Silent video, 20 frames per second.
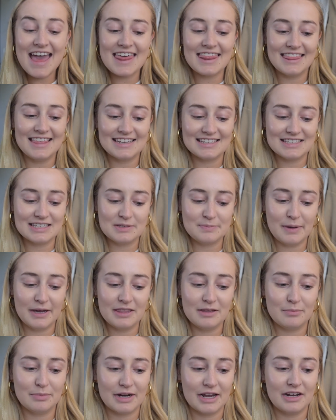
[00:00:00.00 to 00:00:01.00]
This is by
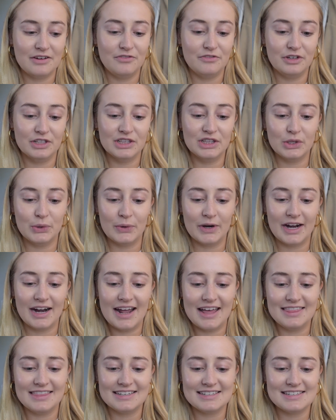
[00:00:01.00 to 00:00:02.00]
the brand Velour,
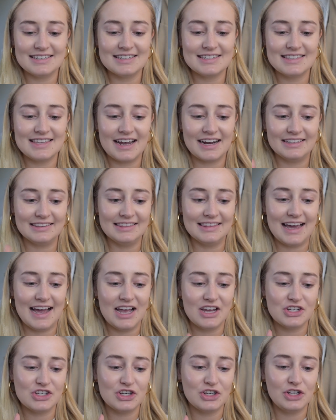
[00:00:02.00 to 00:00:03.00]
and this is their
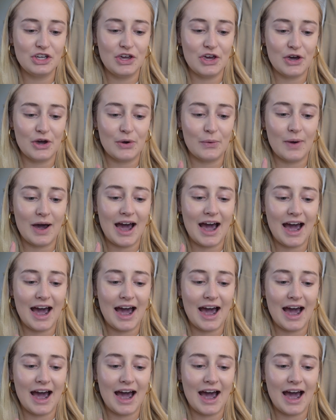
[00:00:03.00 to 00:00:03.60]
Lash and Go